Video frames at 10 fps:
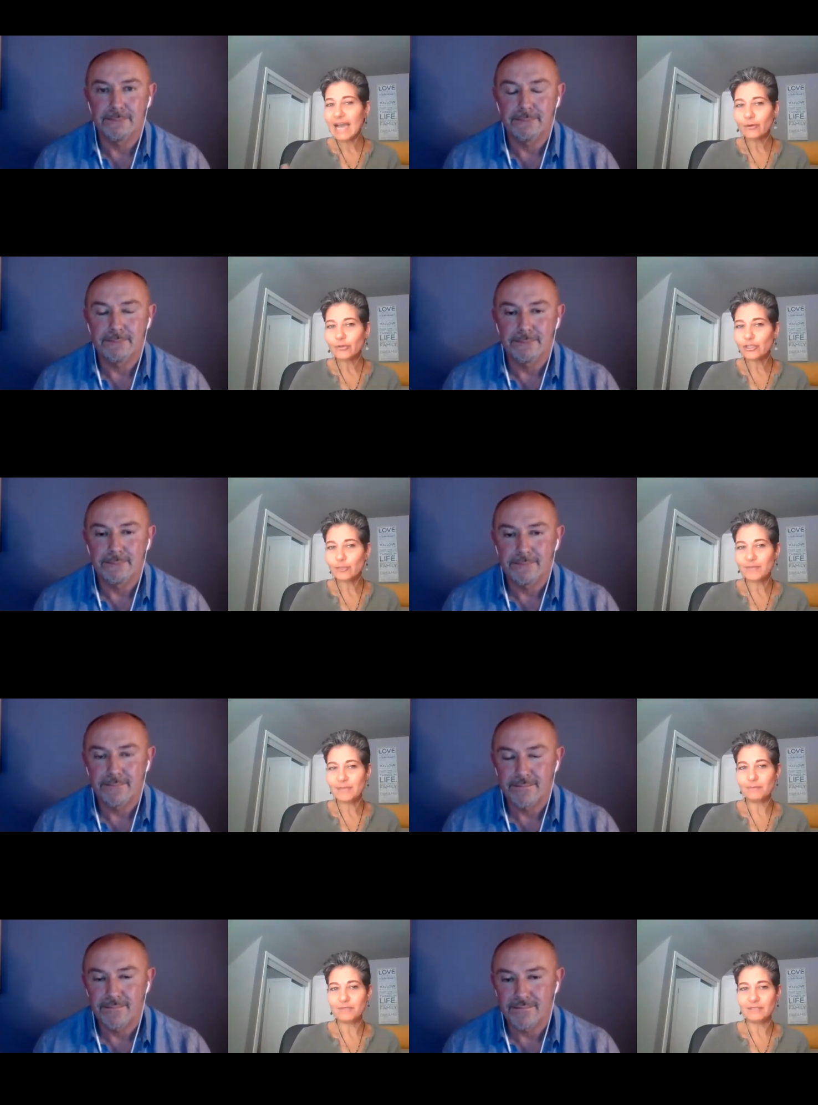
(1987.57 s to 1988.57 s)
Speaker 1: how could
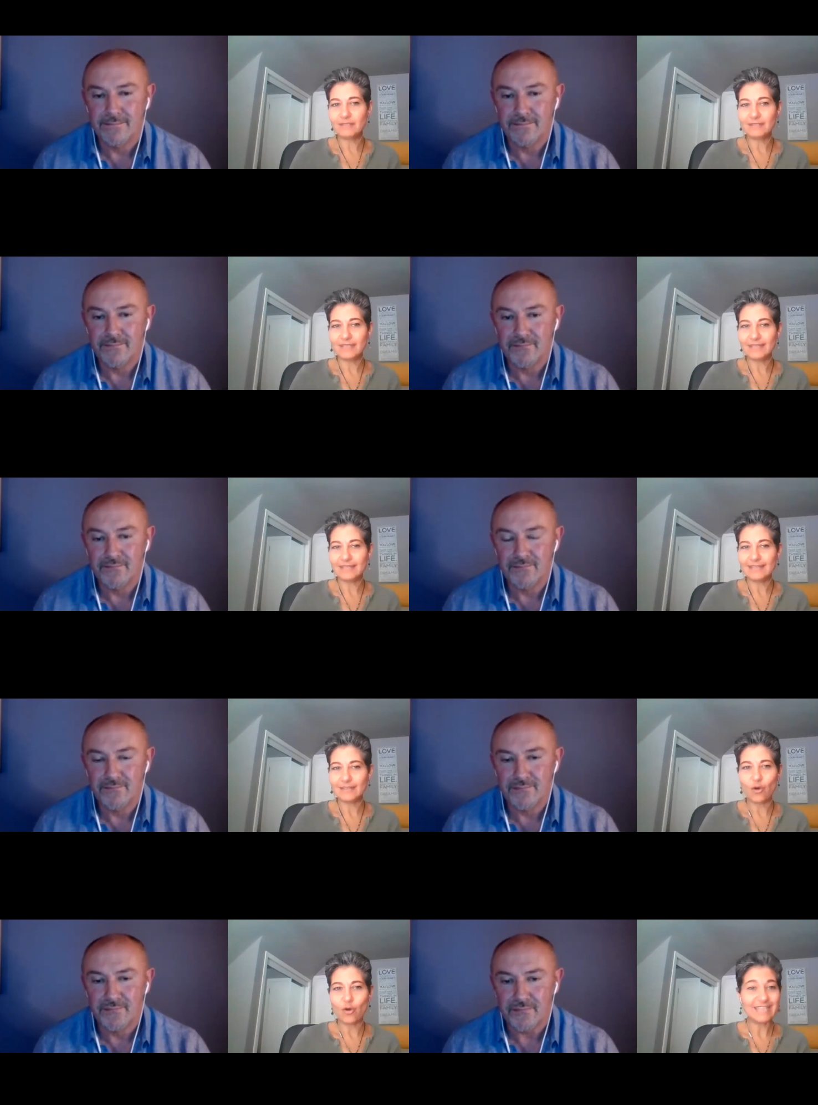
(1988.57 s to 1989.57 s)
people uh,
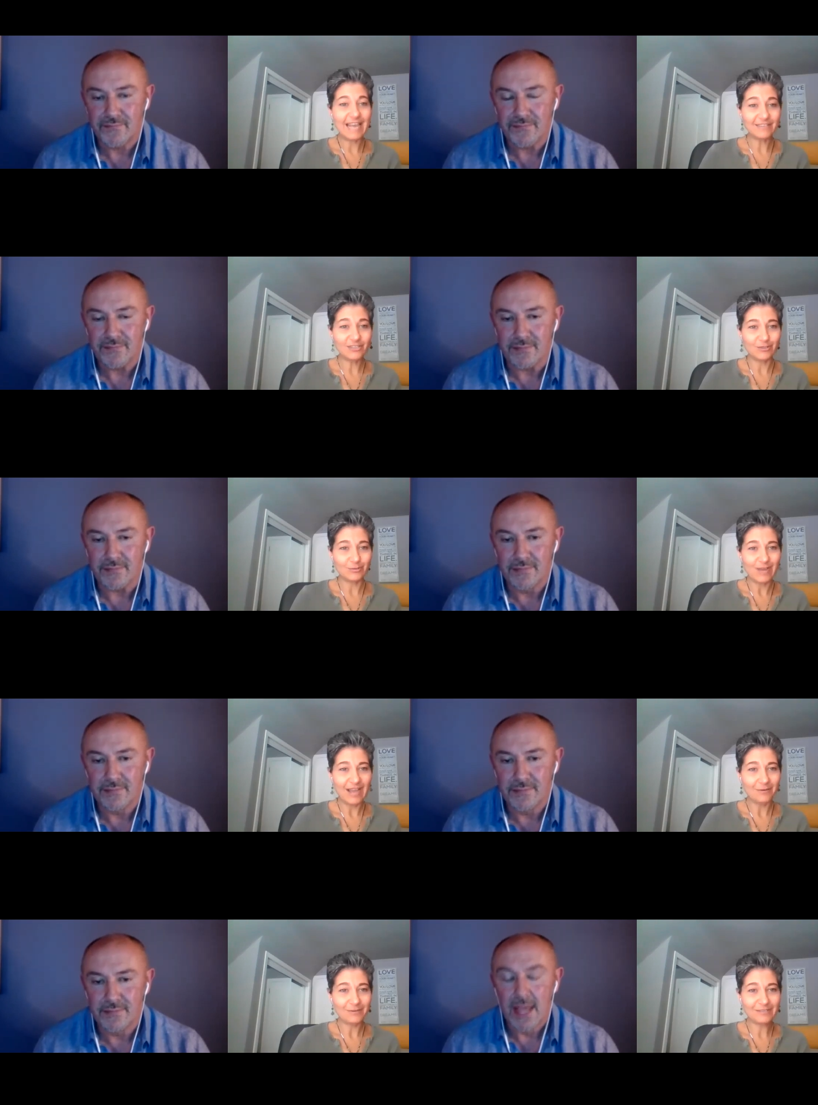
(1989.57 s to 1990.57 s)
contact you?
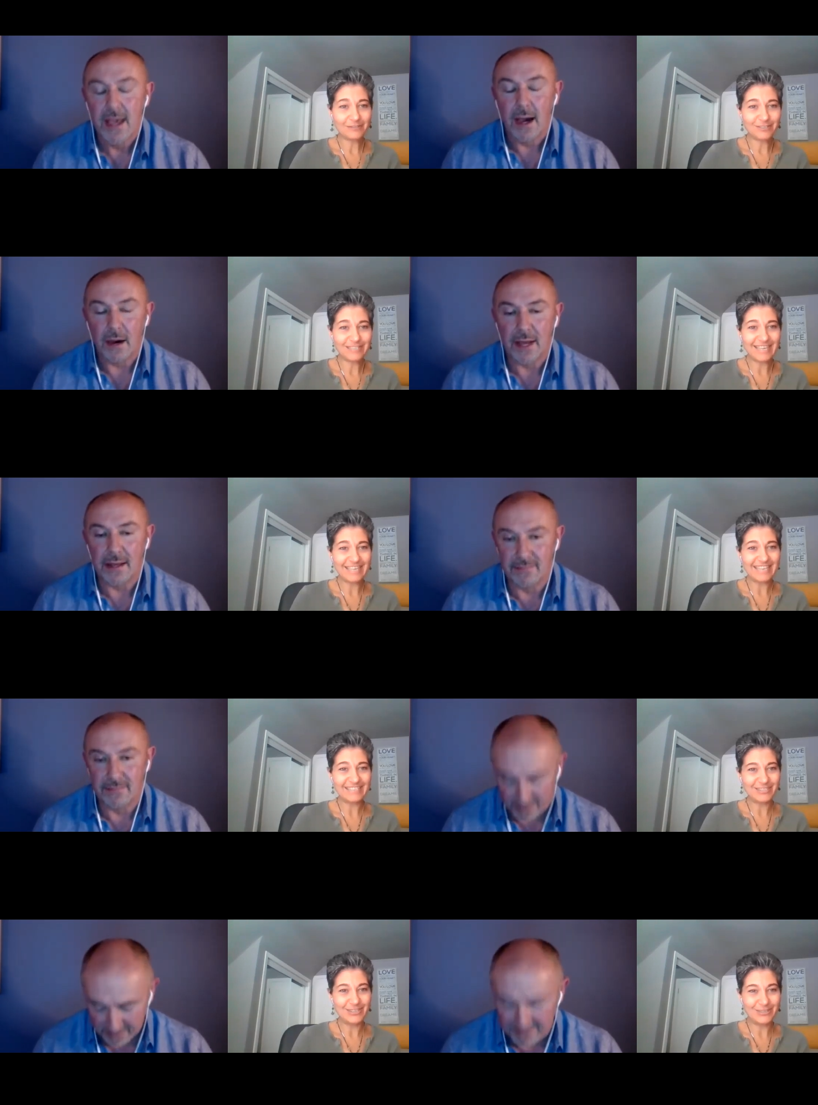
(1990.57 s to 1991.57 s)
How could okay. they
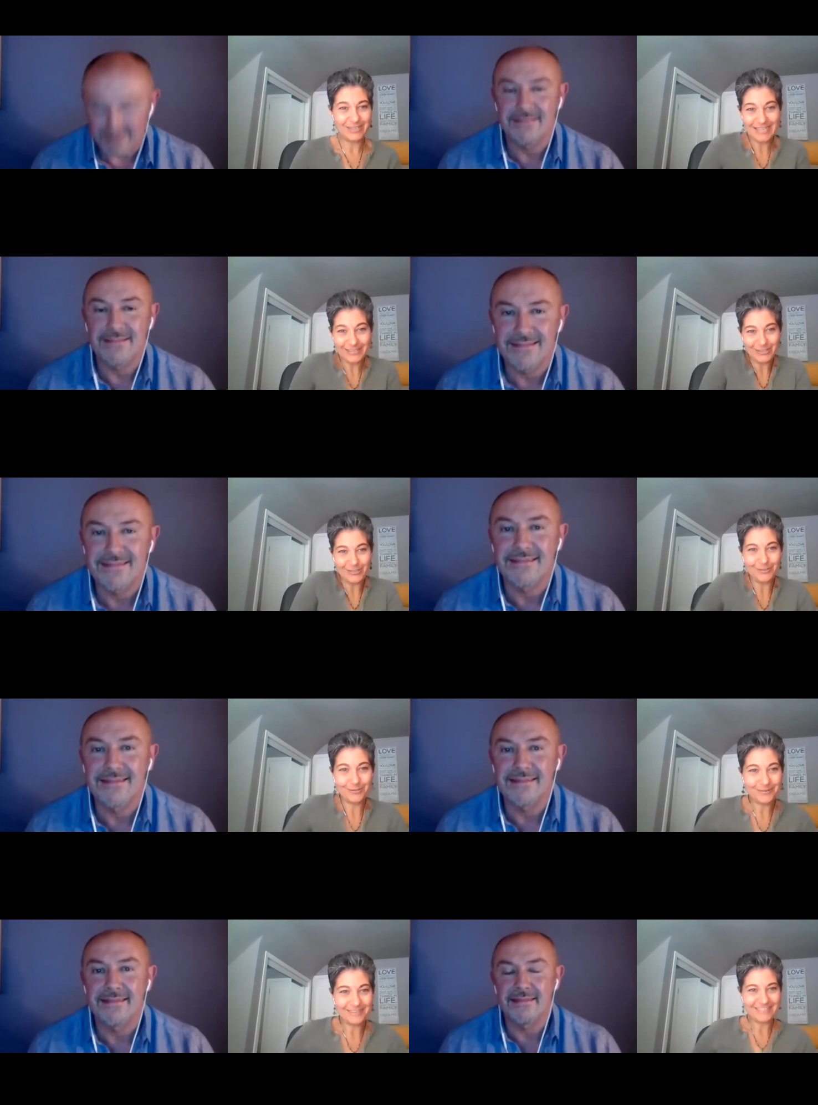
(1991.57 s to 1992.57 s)
get to get to you?
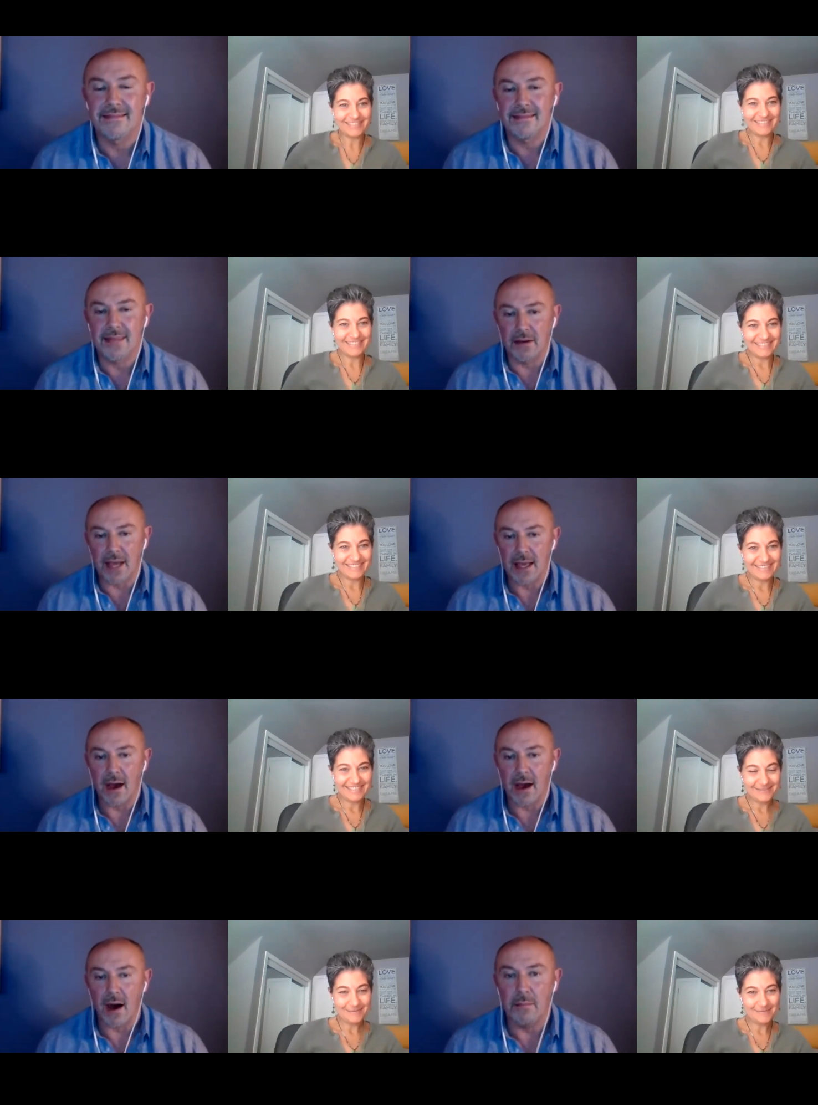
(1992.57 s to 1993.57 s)
Speaker 2: Okay,
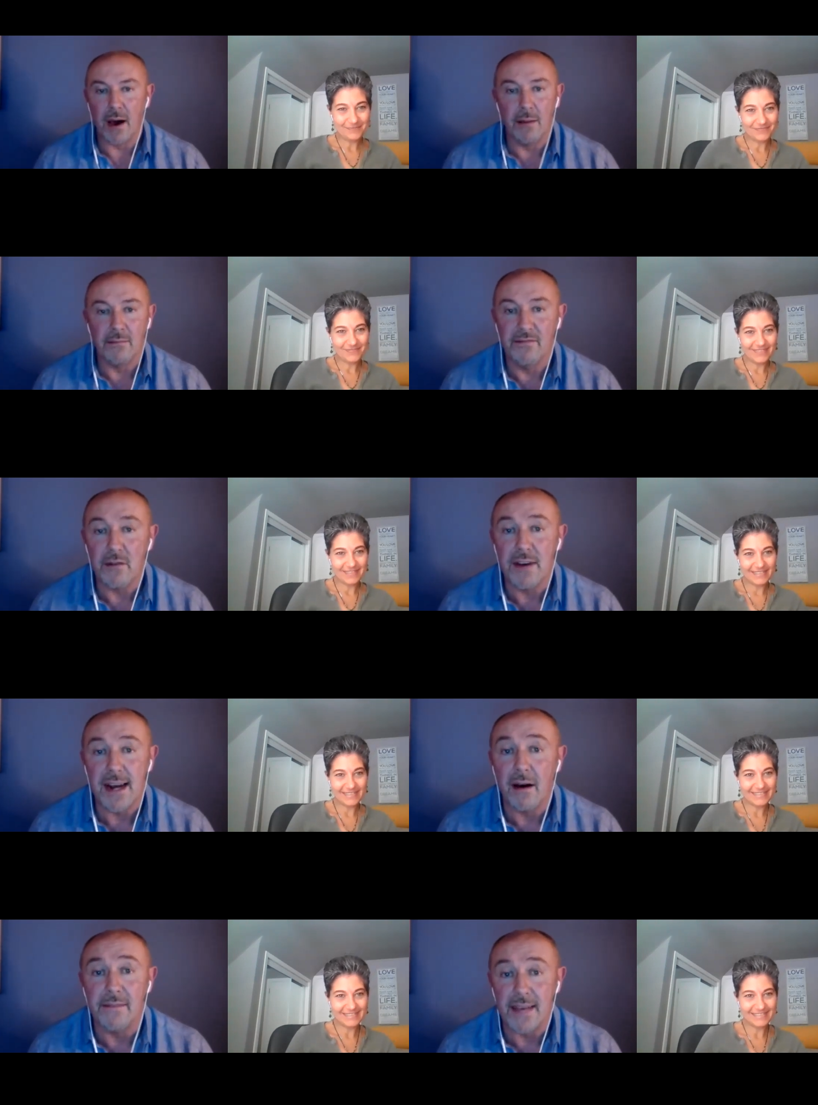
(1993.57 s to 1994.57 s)
I'm I'm very
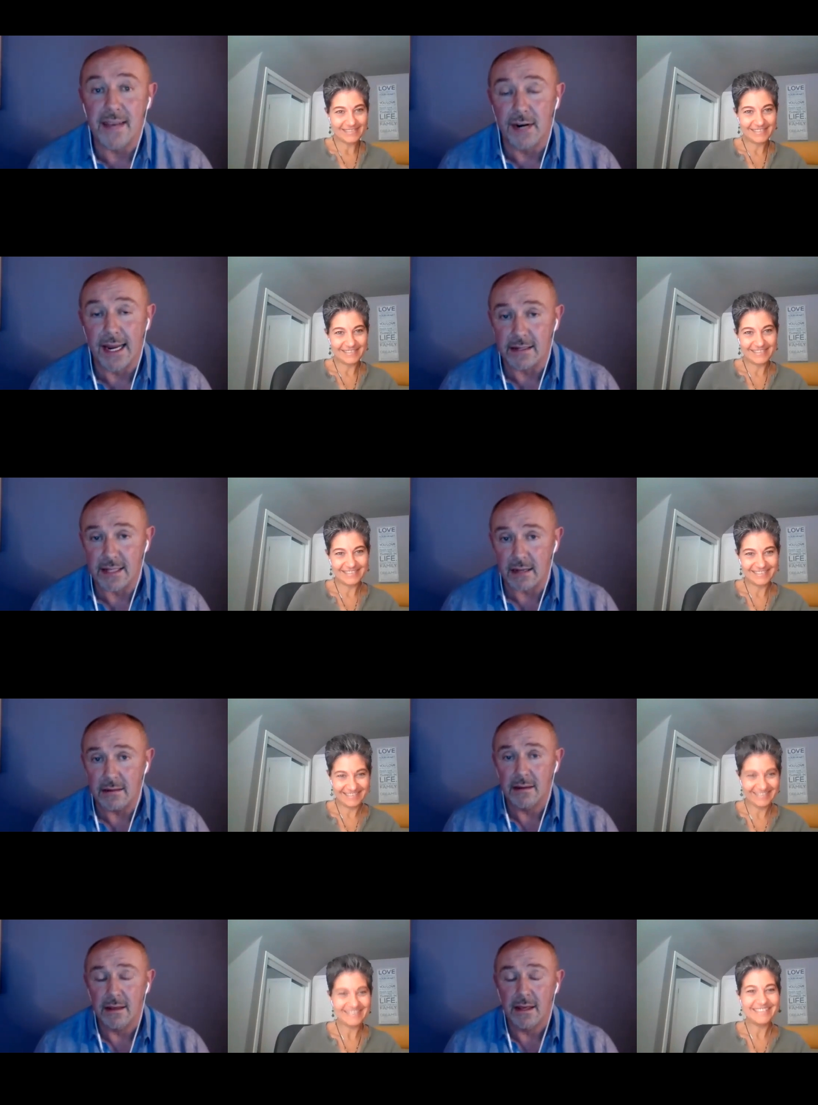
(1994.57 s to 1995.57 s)
lively on LinkedIn,
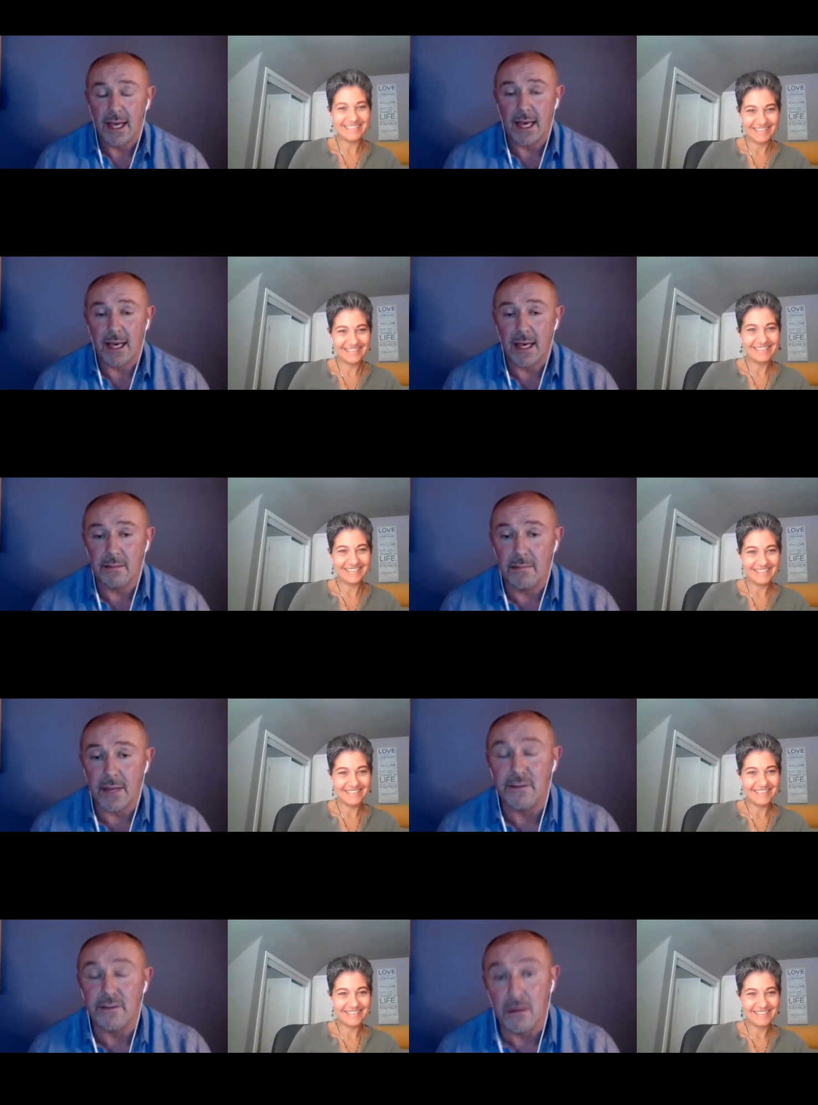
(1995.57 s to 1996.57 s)
um, and if
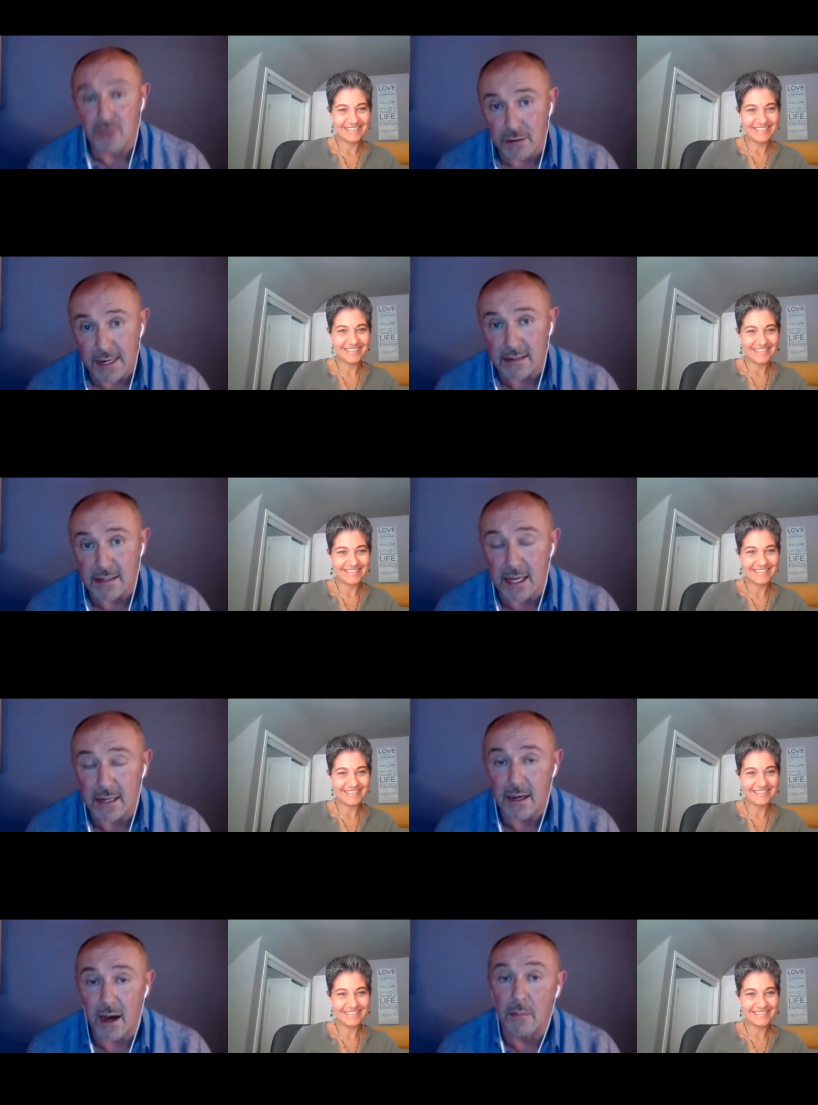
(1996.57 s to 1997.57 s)
you don't do LinkedIn,
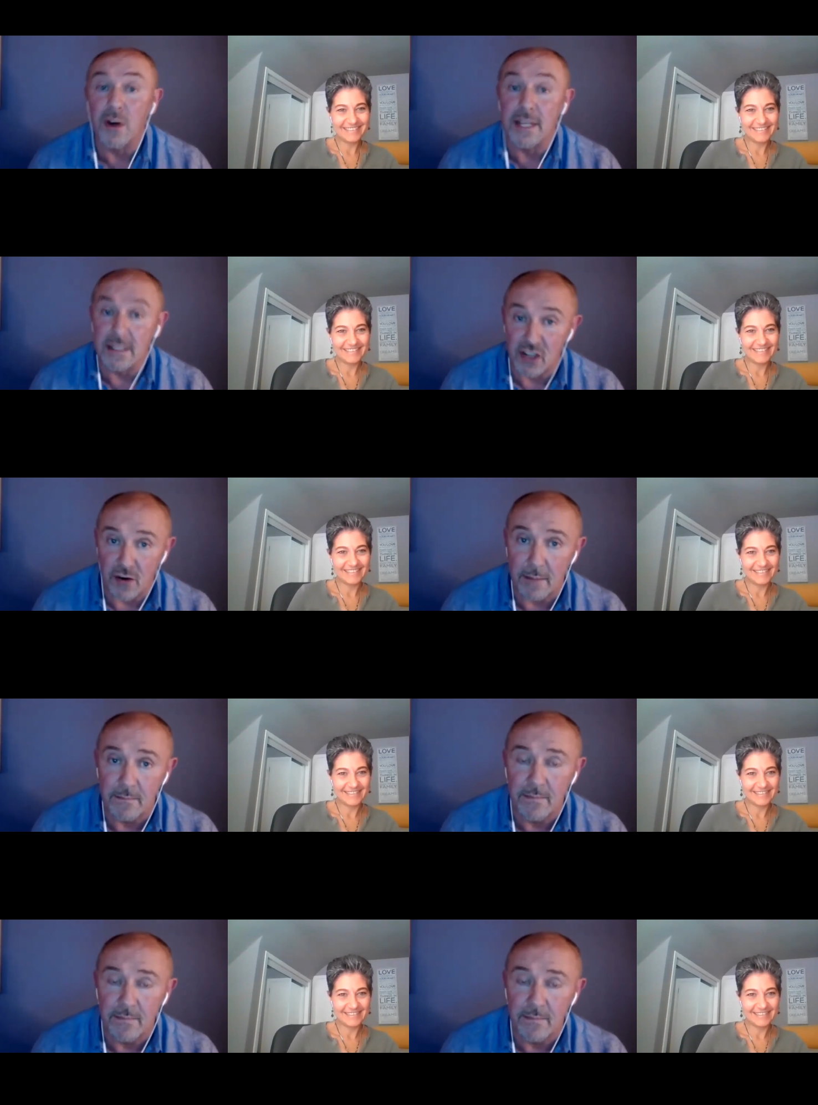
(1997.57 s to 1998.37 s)
I'm on Instagram.